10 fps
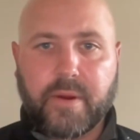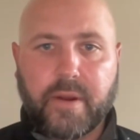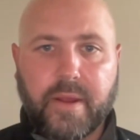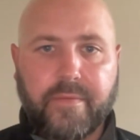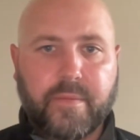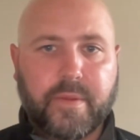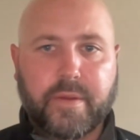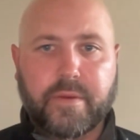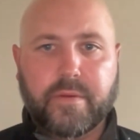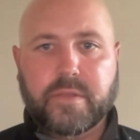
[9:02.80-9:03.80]
you're going to have the
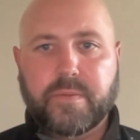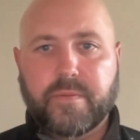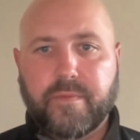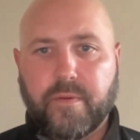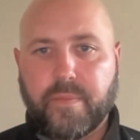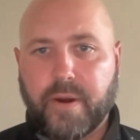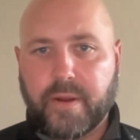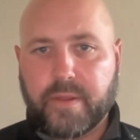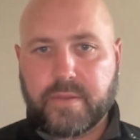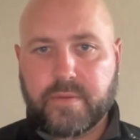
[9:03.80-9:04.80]
ability to do this before
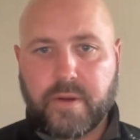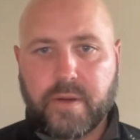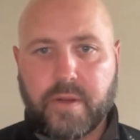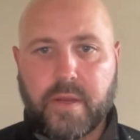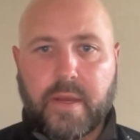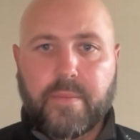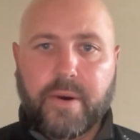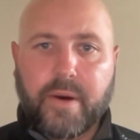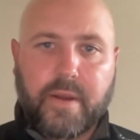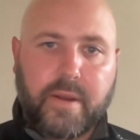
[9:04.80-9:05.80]
practice, right?
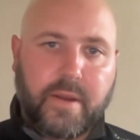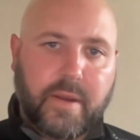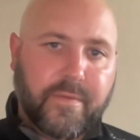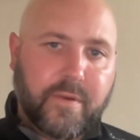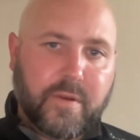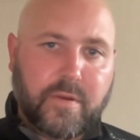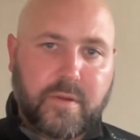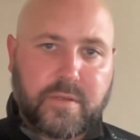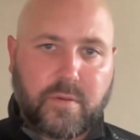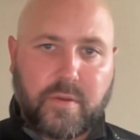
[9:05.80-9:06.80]
But if you can do
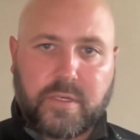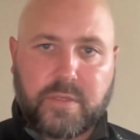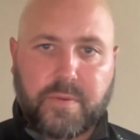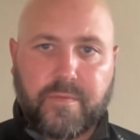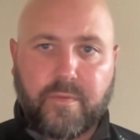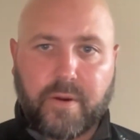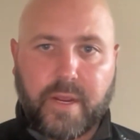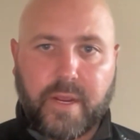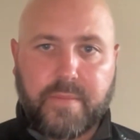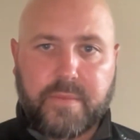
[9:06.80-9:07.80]
this only just before
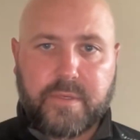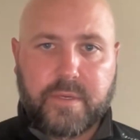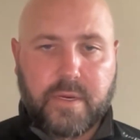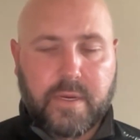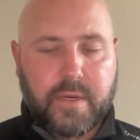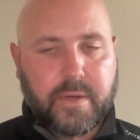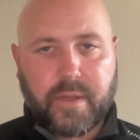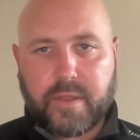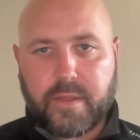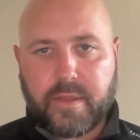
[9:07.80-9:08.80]
games,
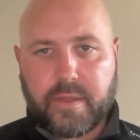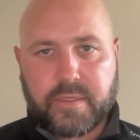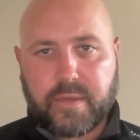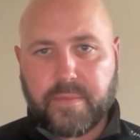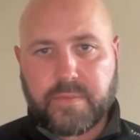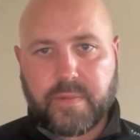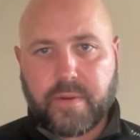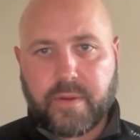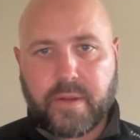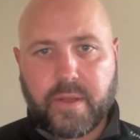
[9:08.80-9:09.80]
it's something
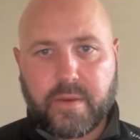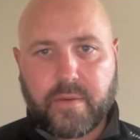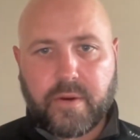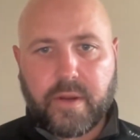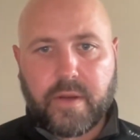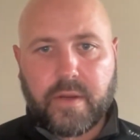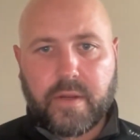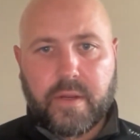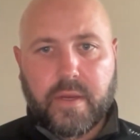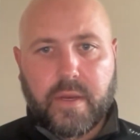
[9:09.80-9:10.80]
better than nothing, right?
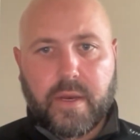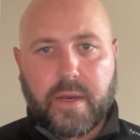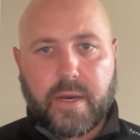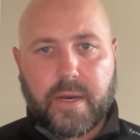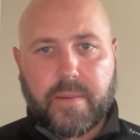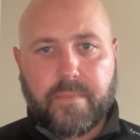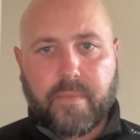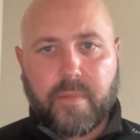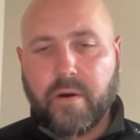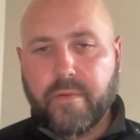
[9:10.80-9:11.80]

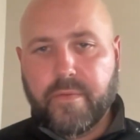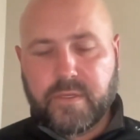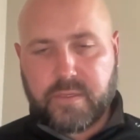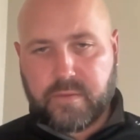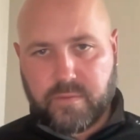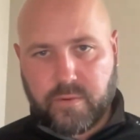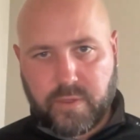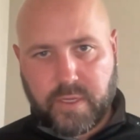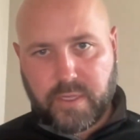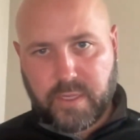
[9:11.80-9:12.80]
All of this
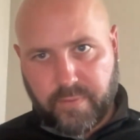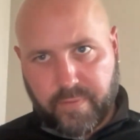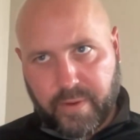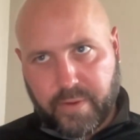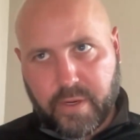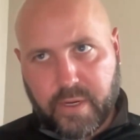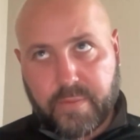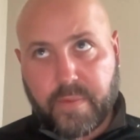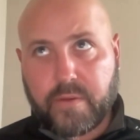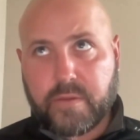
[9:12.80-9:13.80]
routine that we've kind of
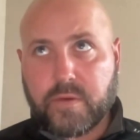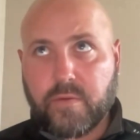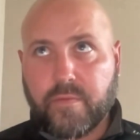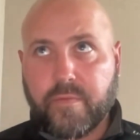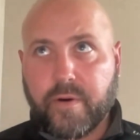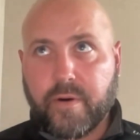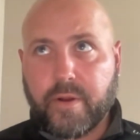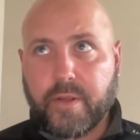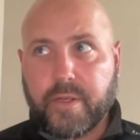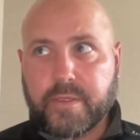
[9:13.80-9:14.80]
talked about so
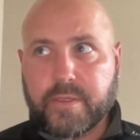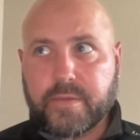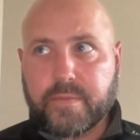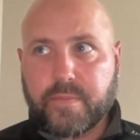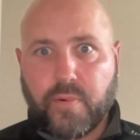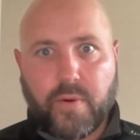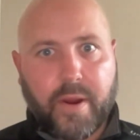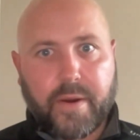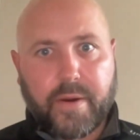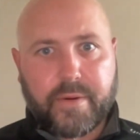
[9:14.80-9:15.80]
far is
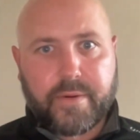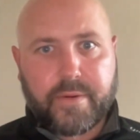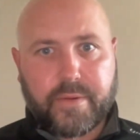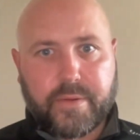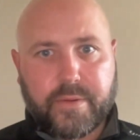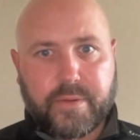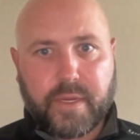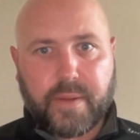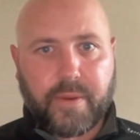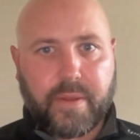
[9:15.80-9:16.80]
prior to
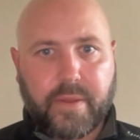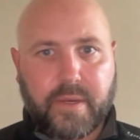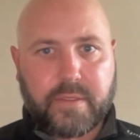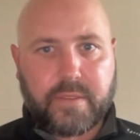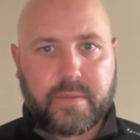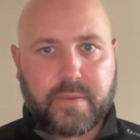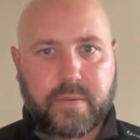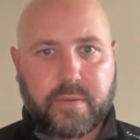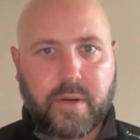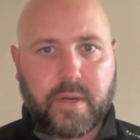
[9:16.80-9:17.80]
stepping on the ice,
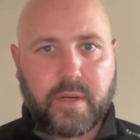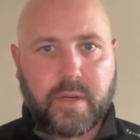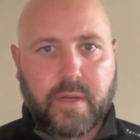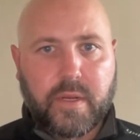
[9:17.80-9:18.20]
right?